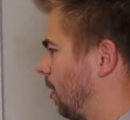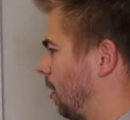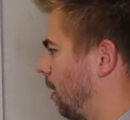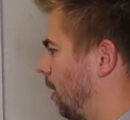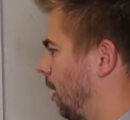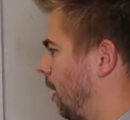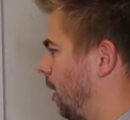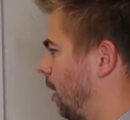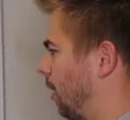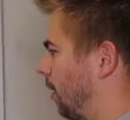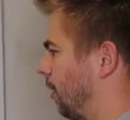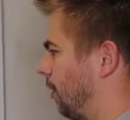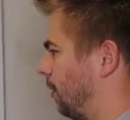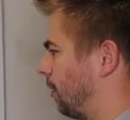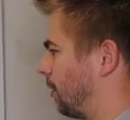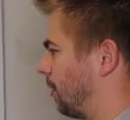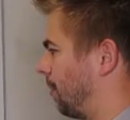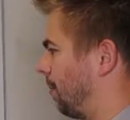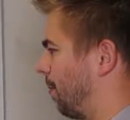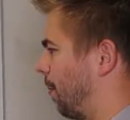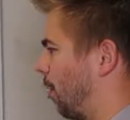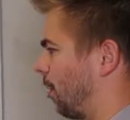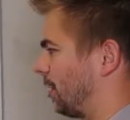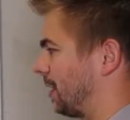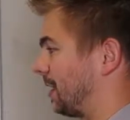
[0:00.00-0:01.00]
Uh, you
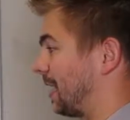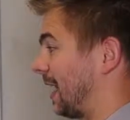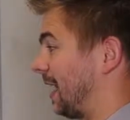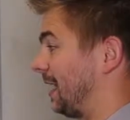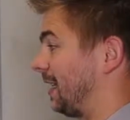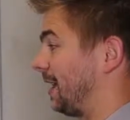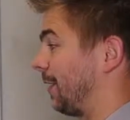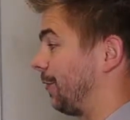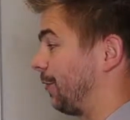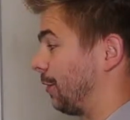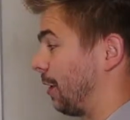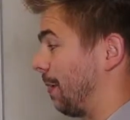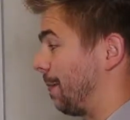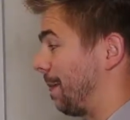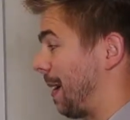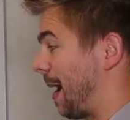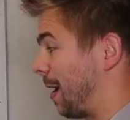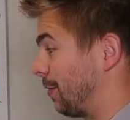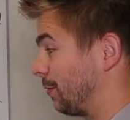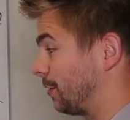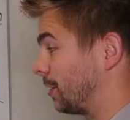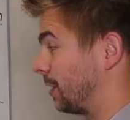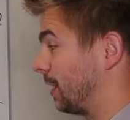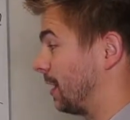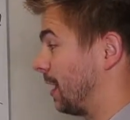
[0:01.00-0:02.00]
might say different
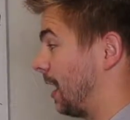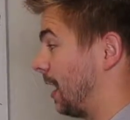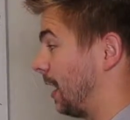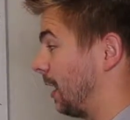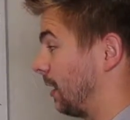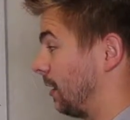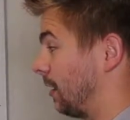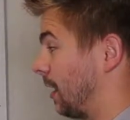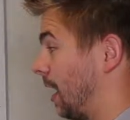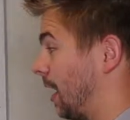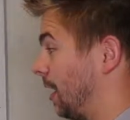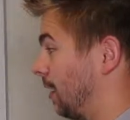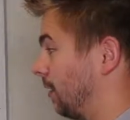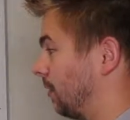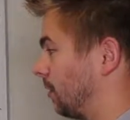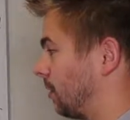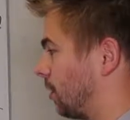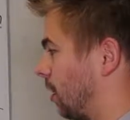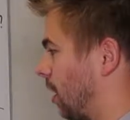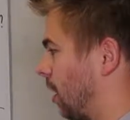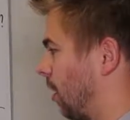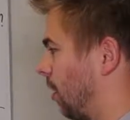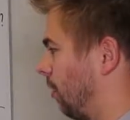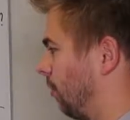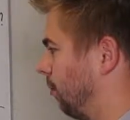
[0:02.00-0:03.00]
amounts that they can take,
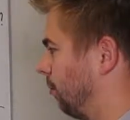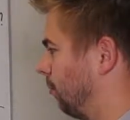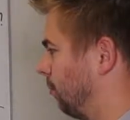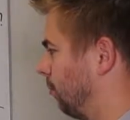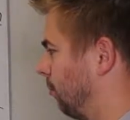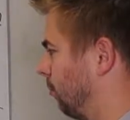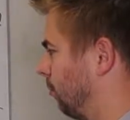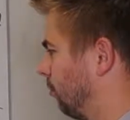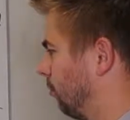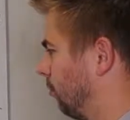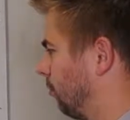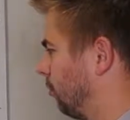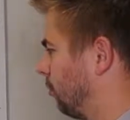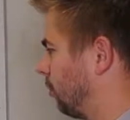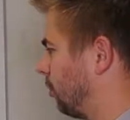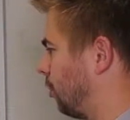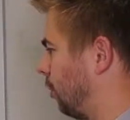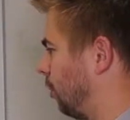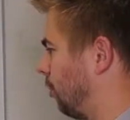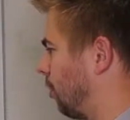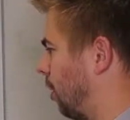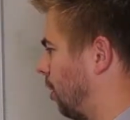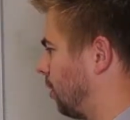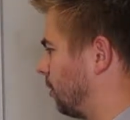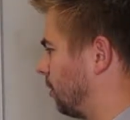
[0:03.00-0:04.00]
so
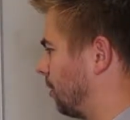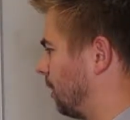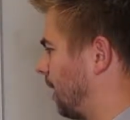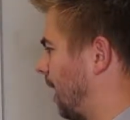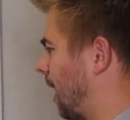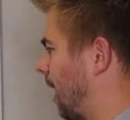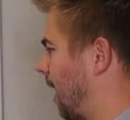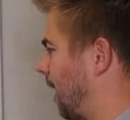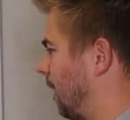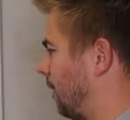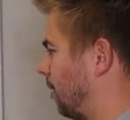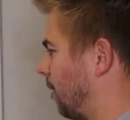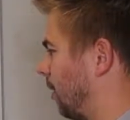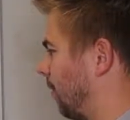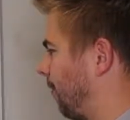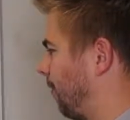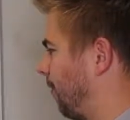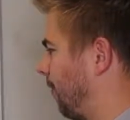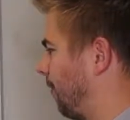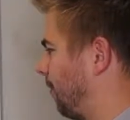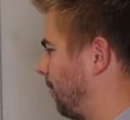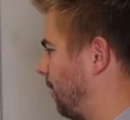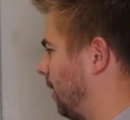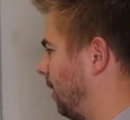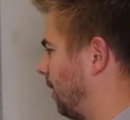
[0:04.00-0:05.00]
$2 a day,
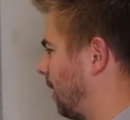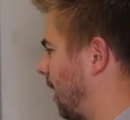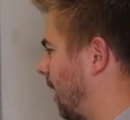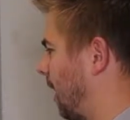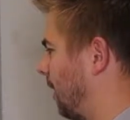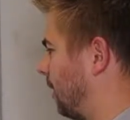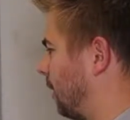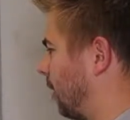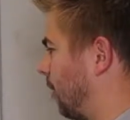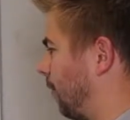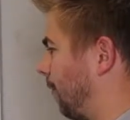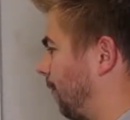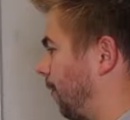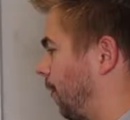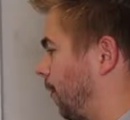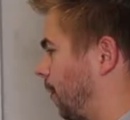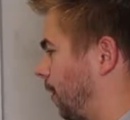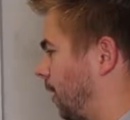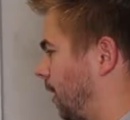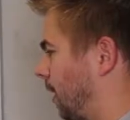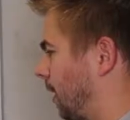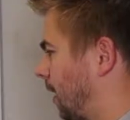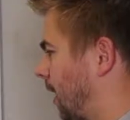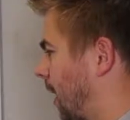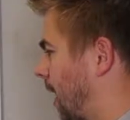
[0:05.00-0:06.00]
$1.50 a day,
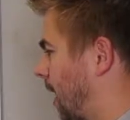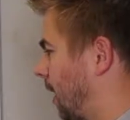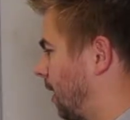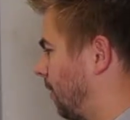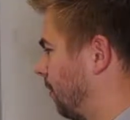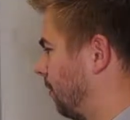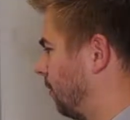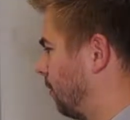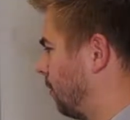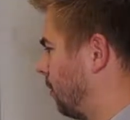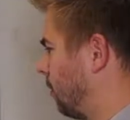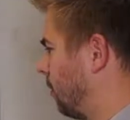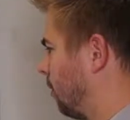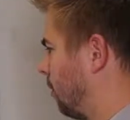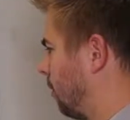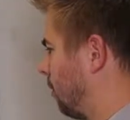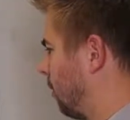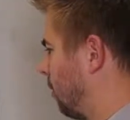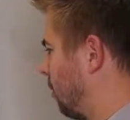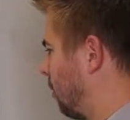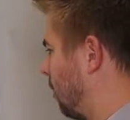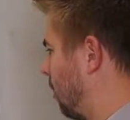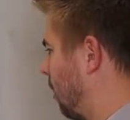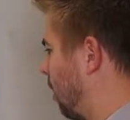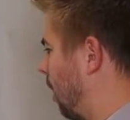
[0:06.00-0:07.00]
$1.30 a day.
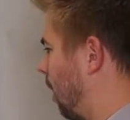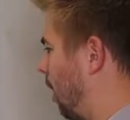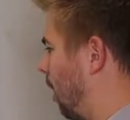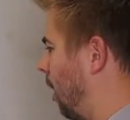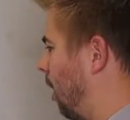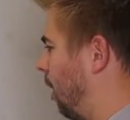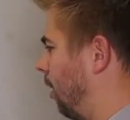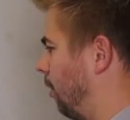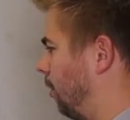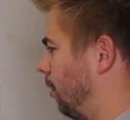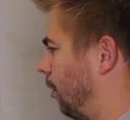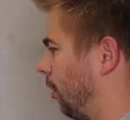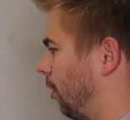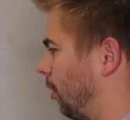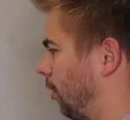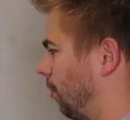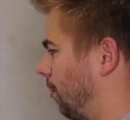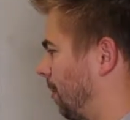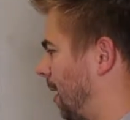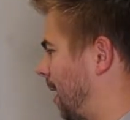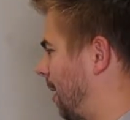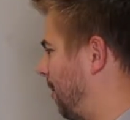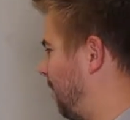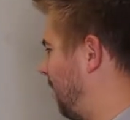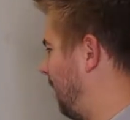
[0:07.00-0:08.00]
Uh, you could
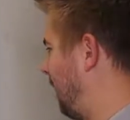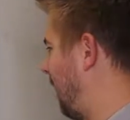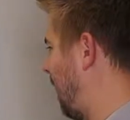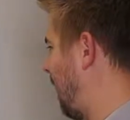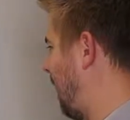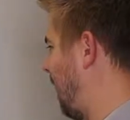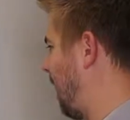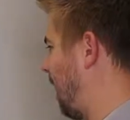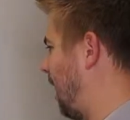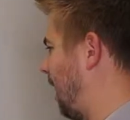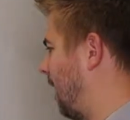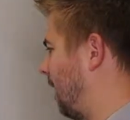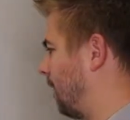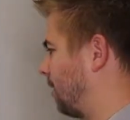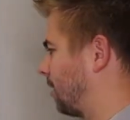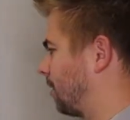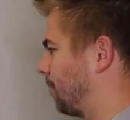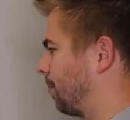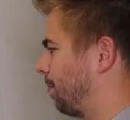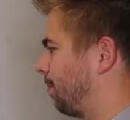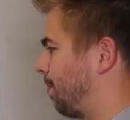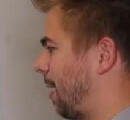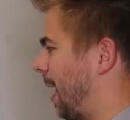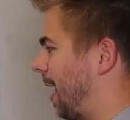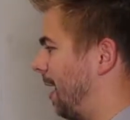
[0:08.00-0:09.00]
maybe
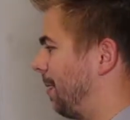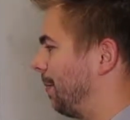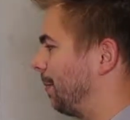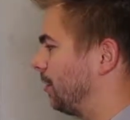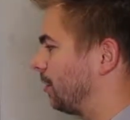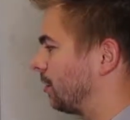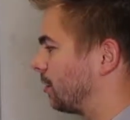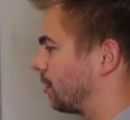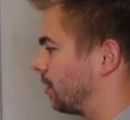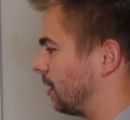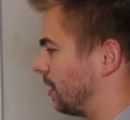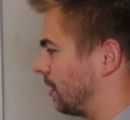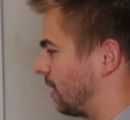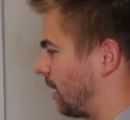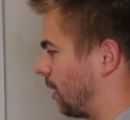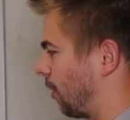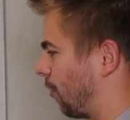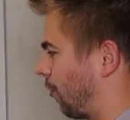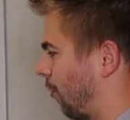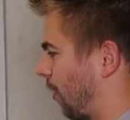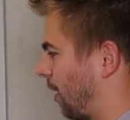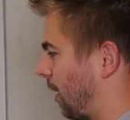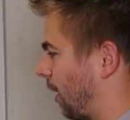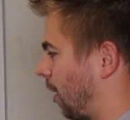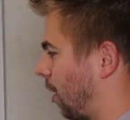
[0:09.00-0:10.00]
ask payments, is it
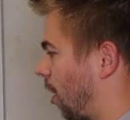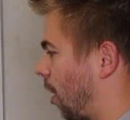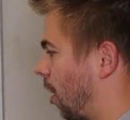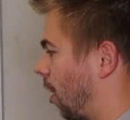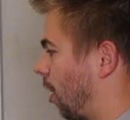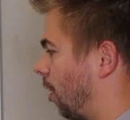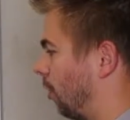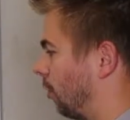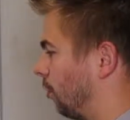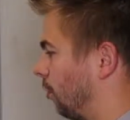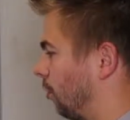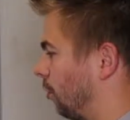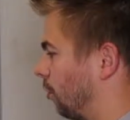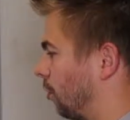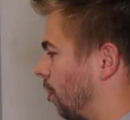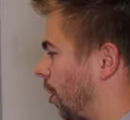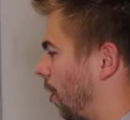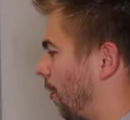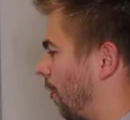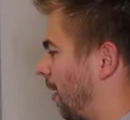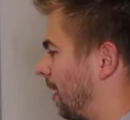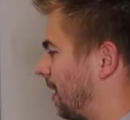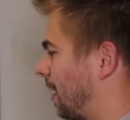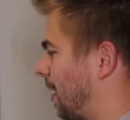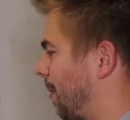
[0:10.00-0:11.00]
credit card or
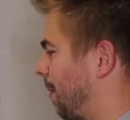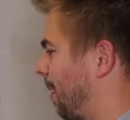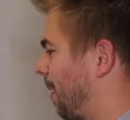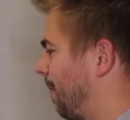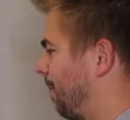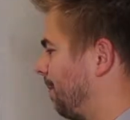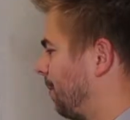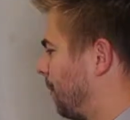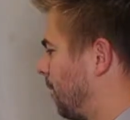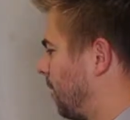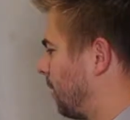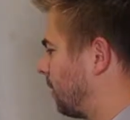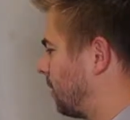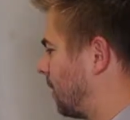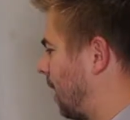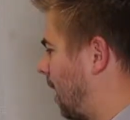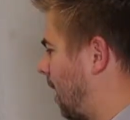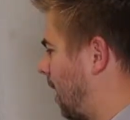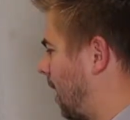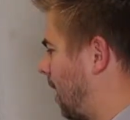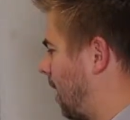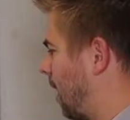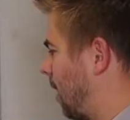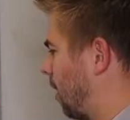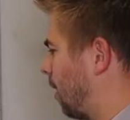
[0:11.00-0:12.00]
direct debit?
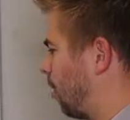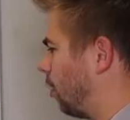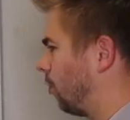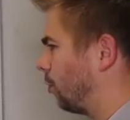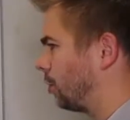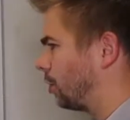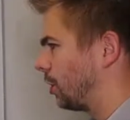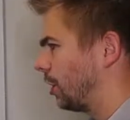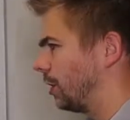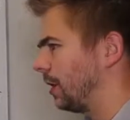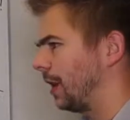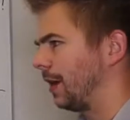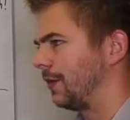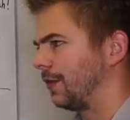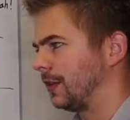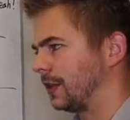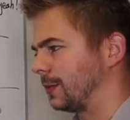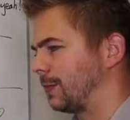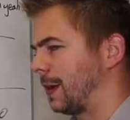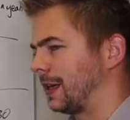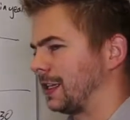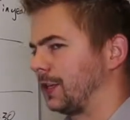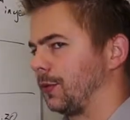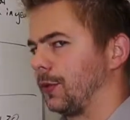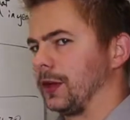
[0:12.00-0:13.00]
So alternative is
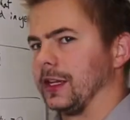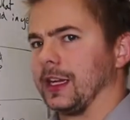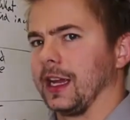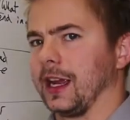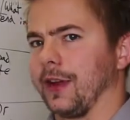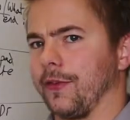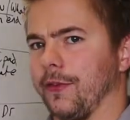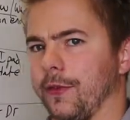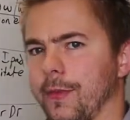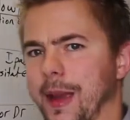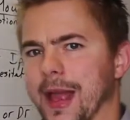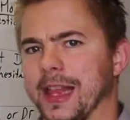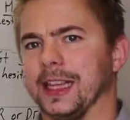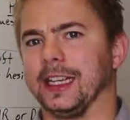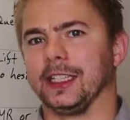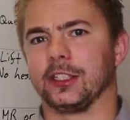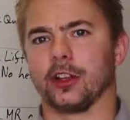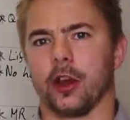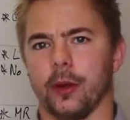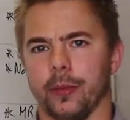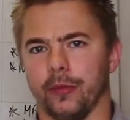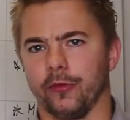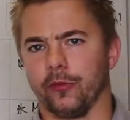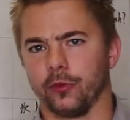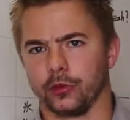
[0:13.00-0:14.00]
basically when you give them any
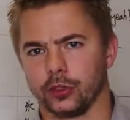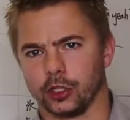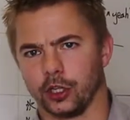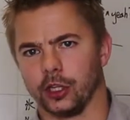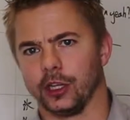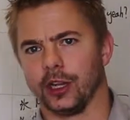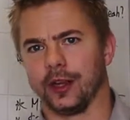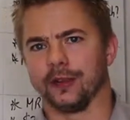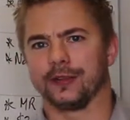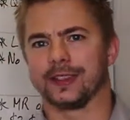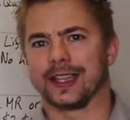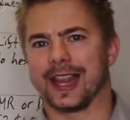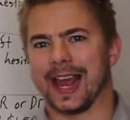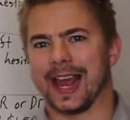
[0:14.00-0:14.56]
type of alternatives